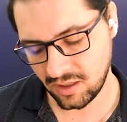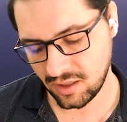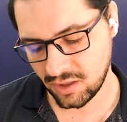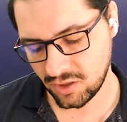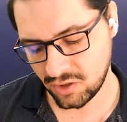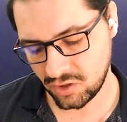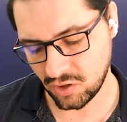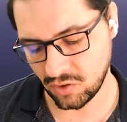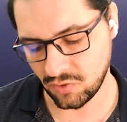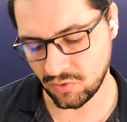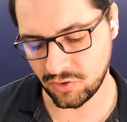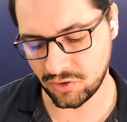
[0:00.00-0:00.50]

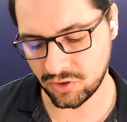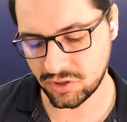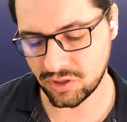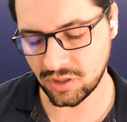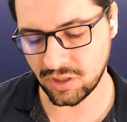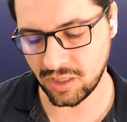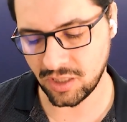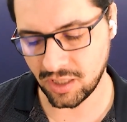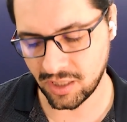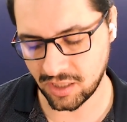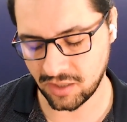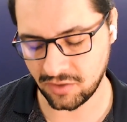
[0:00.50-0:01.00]
So there's a
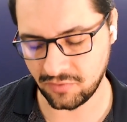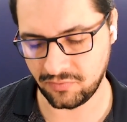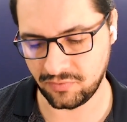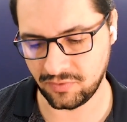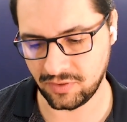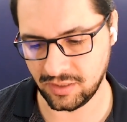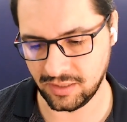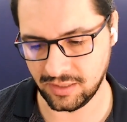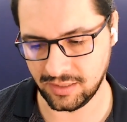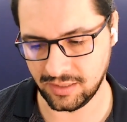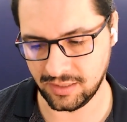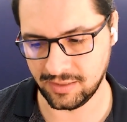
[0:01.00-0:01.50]
lot
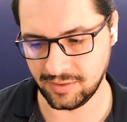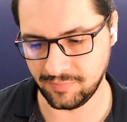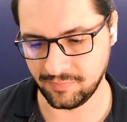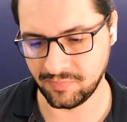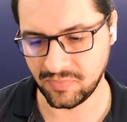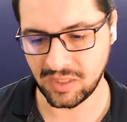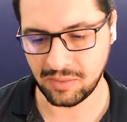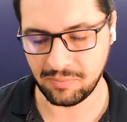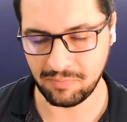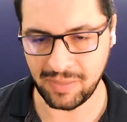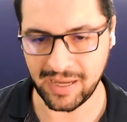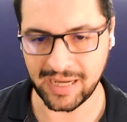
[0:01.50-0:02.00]
of
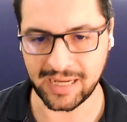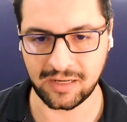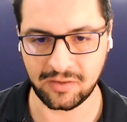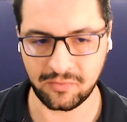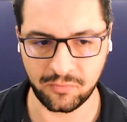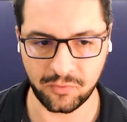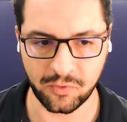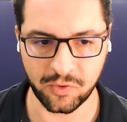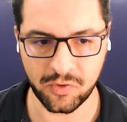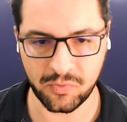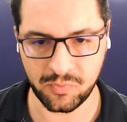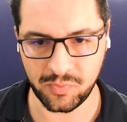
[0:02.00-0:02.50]
back and
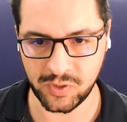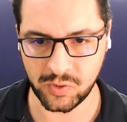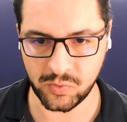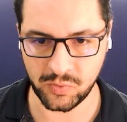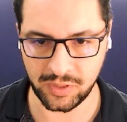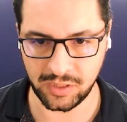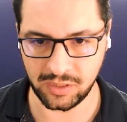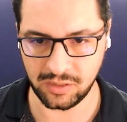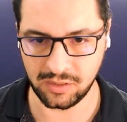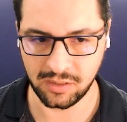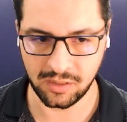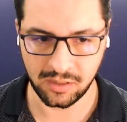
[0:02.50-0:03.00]
forth
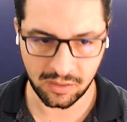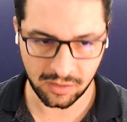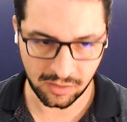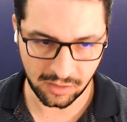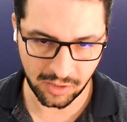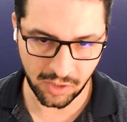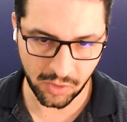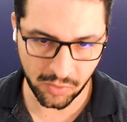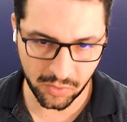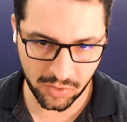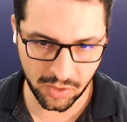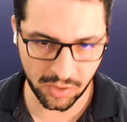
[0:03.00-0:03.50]
between
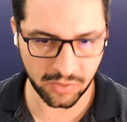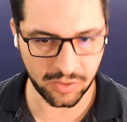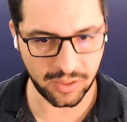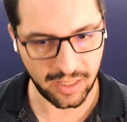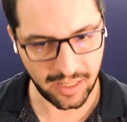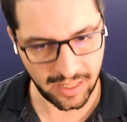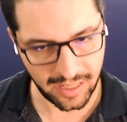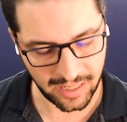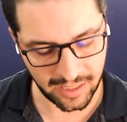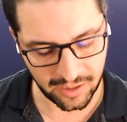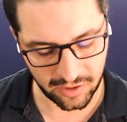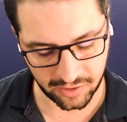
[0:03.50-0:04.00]
LowCode
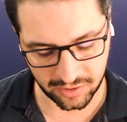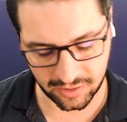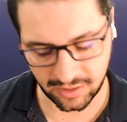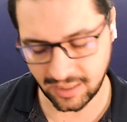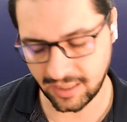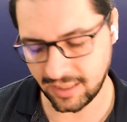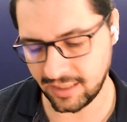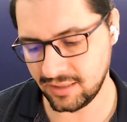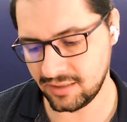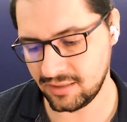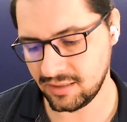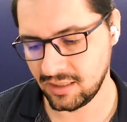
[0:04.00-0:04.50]
and our
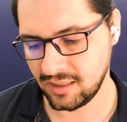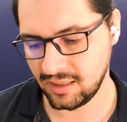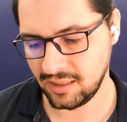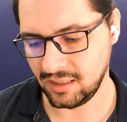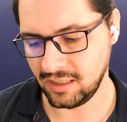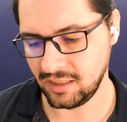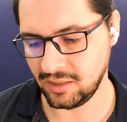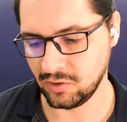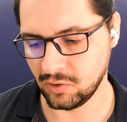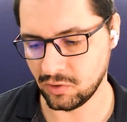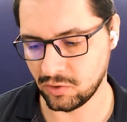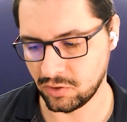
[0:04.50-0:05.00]
client
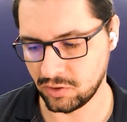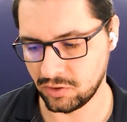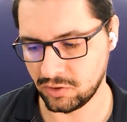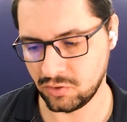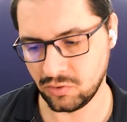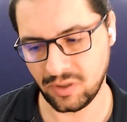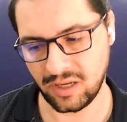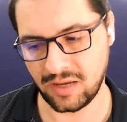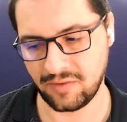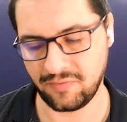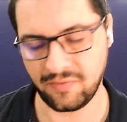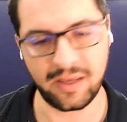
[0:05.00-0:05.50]
in order
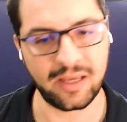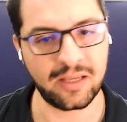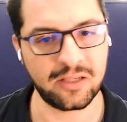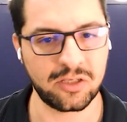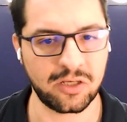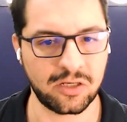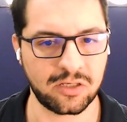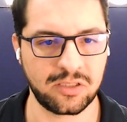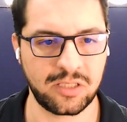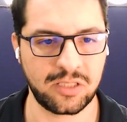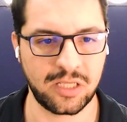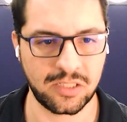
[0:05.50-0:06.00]
to have a
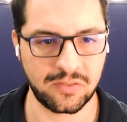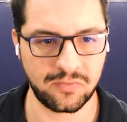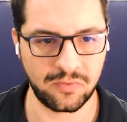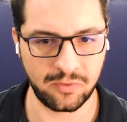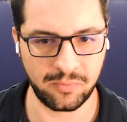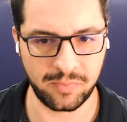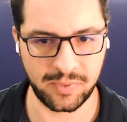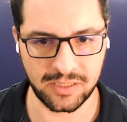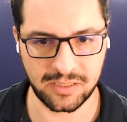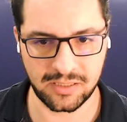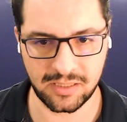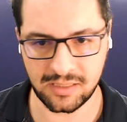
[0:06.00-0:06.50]
successful
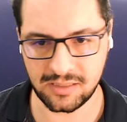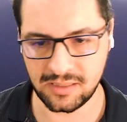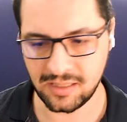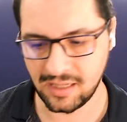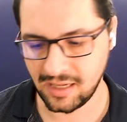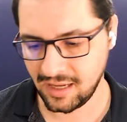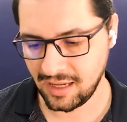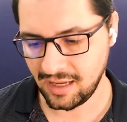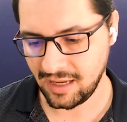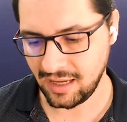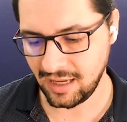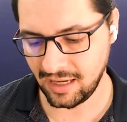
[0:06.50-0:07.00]
business,
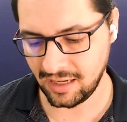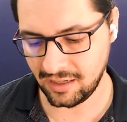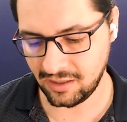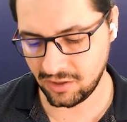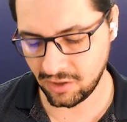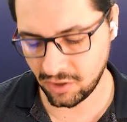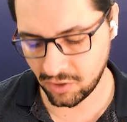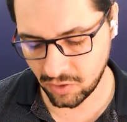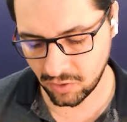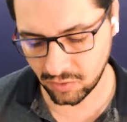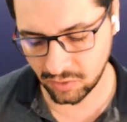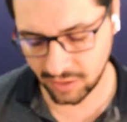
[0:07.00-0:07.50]
and
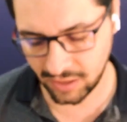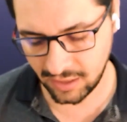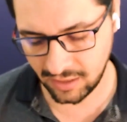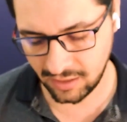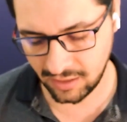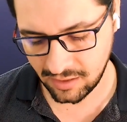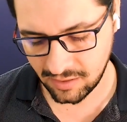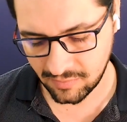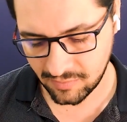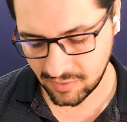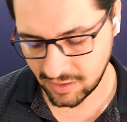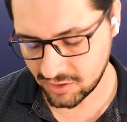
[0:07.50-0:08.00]
not
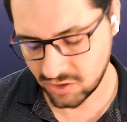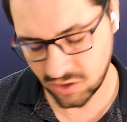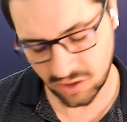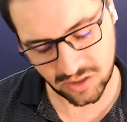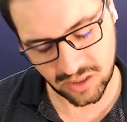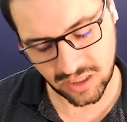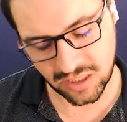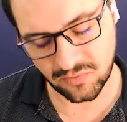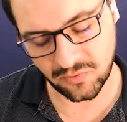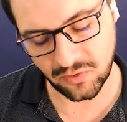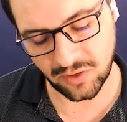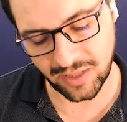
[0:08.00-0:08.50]
only a
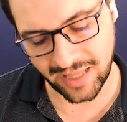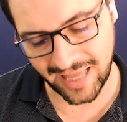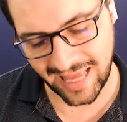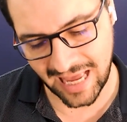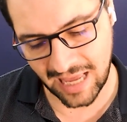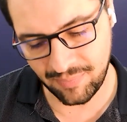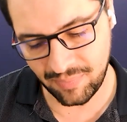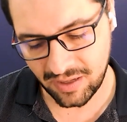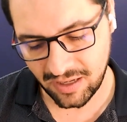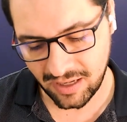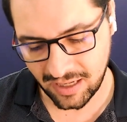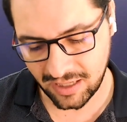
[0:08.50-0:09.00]
successful
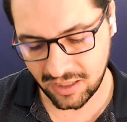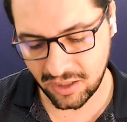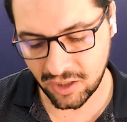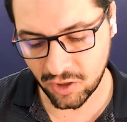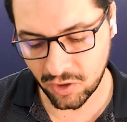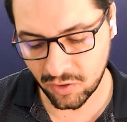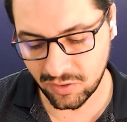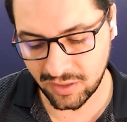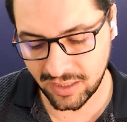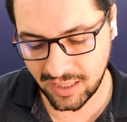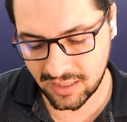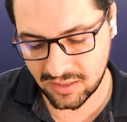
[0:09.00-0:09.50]
app,
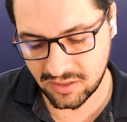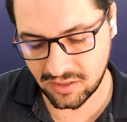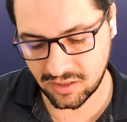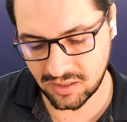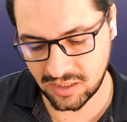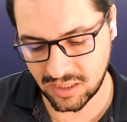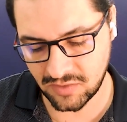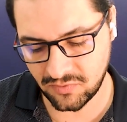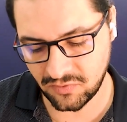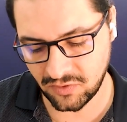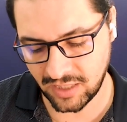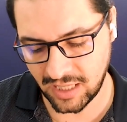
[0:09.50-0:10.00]

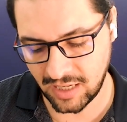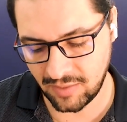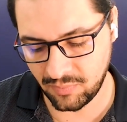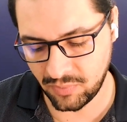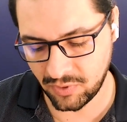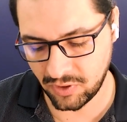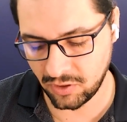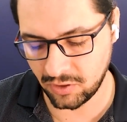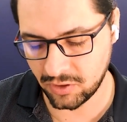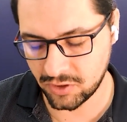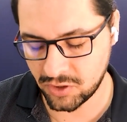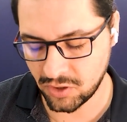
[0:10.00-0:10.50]

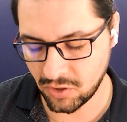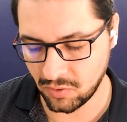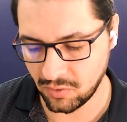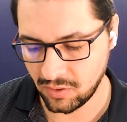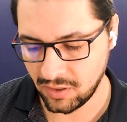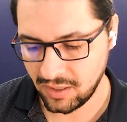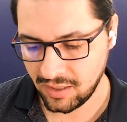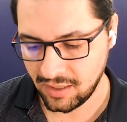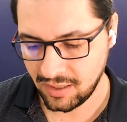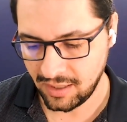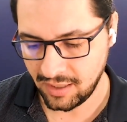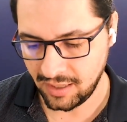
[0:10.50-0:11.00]
but
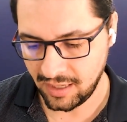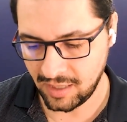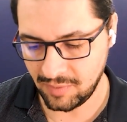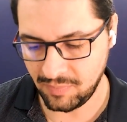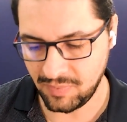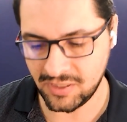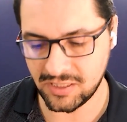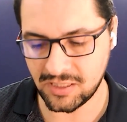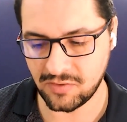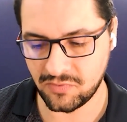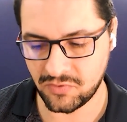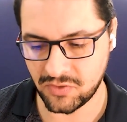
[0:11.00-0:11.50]
also a
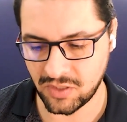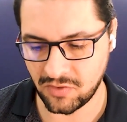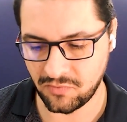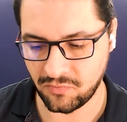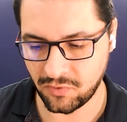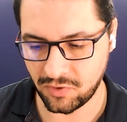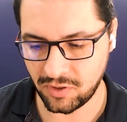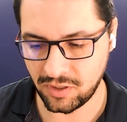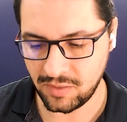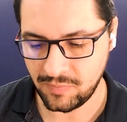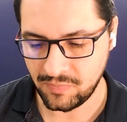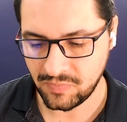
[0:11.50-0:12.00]
piece of
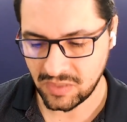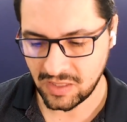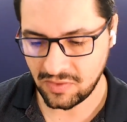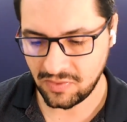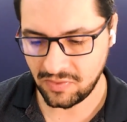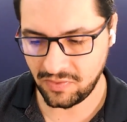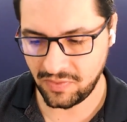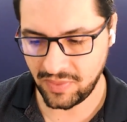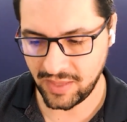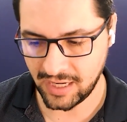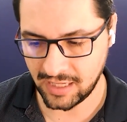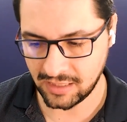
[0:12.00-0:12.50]
software
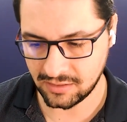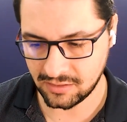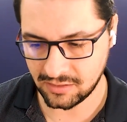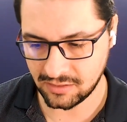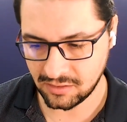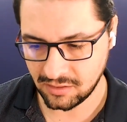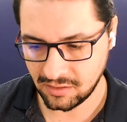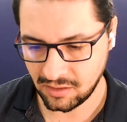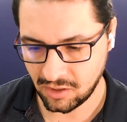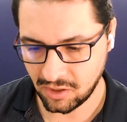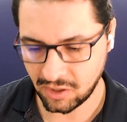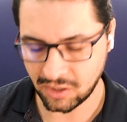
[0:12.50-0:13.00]
that
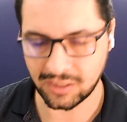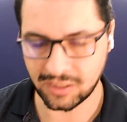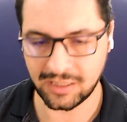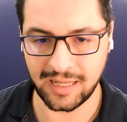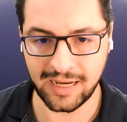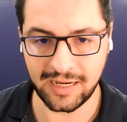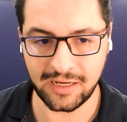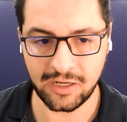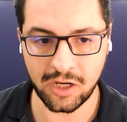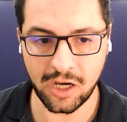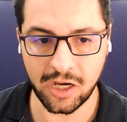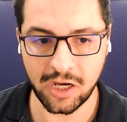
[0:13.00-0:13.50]
our
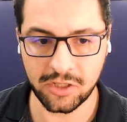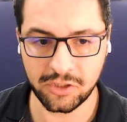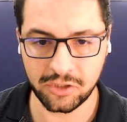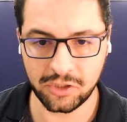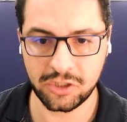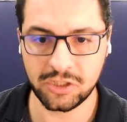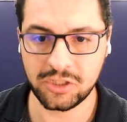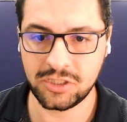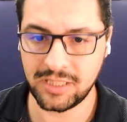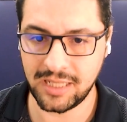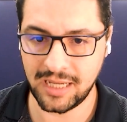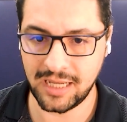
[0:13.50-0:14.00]
client
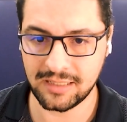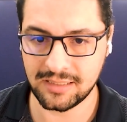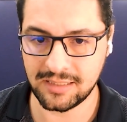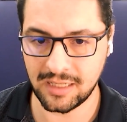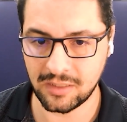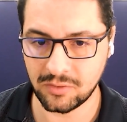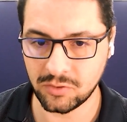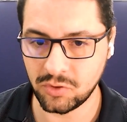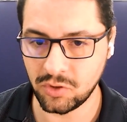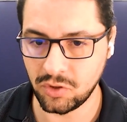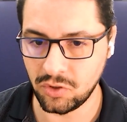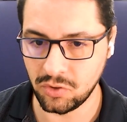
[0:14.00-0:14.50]
understands
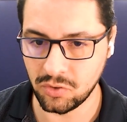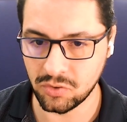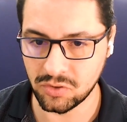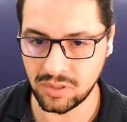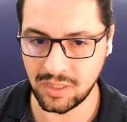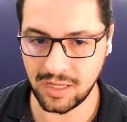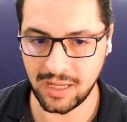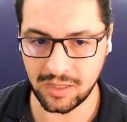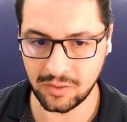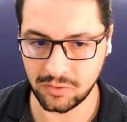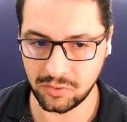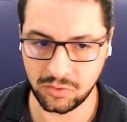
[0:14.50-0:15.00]
how to use
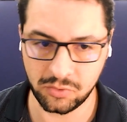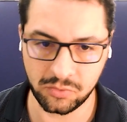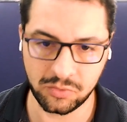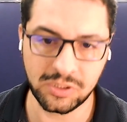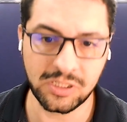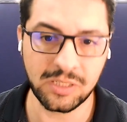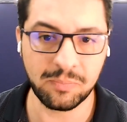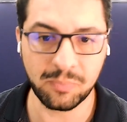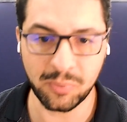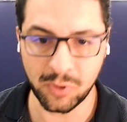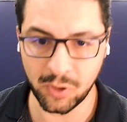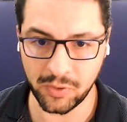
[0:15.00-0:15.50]
and how to
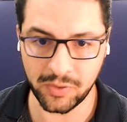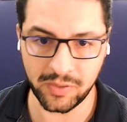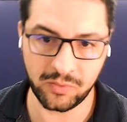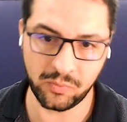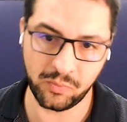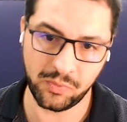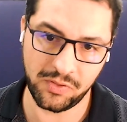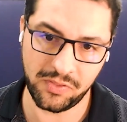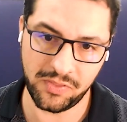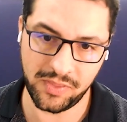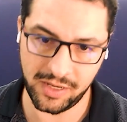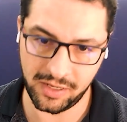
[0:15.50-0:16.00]
deploy it
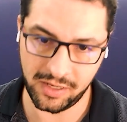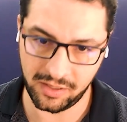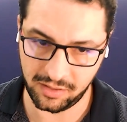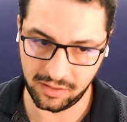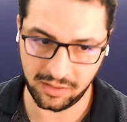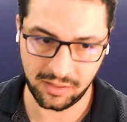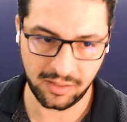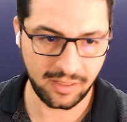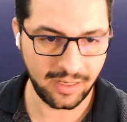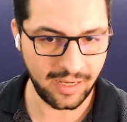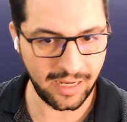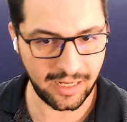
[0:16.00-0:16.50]
with their
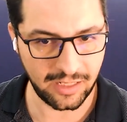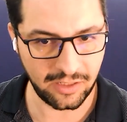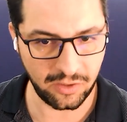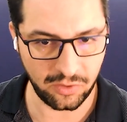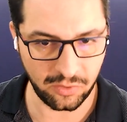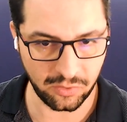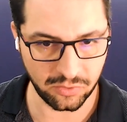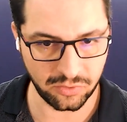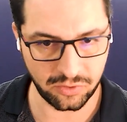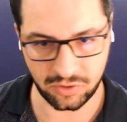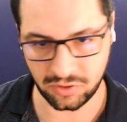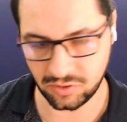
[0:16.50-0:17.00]
end
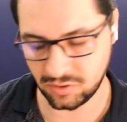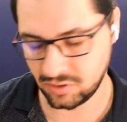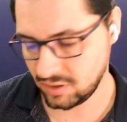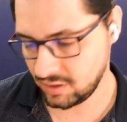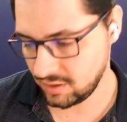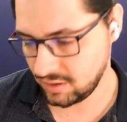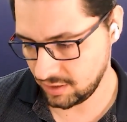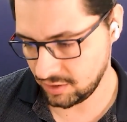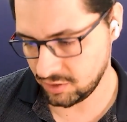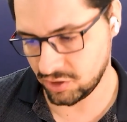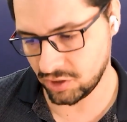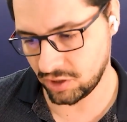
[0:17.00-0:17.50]
users,
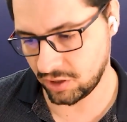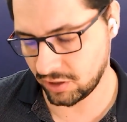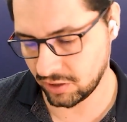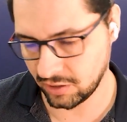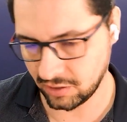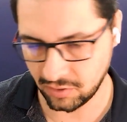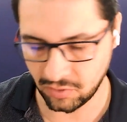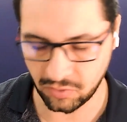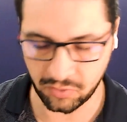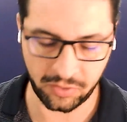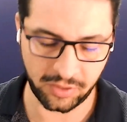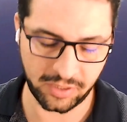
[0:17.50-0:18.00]

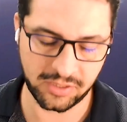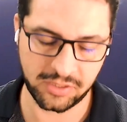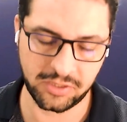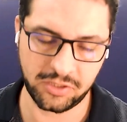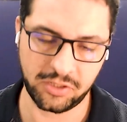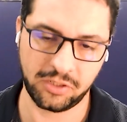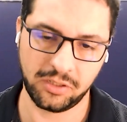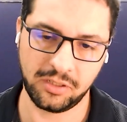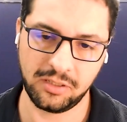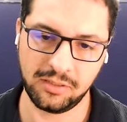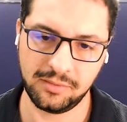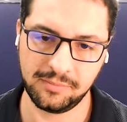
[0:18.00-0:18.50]
internal or
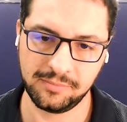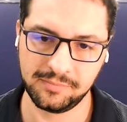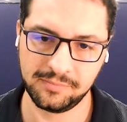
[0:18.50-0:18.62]
external.